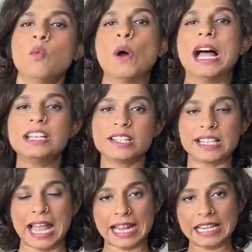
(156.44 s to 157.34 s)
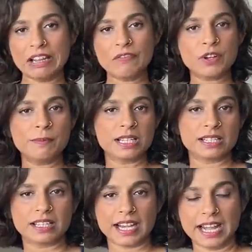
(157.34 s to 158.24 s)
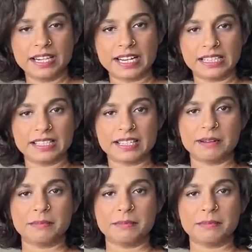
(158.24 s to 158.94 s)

while she's haggling for a mixer grinder at the same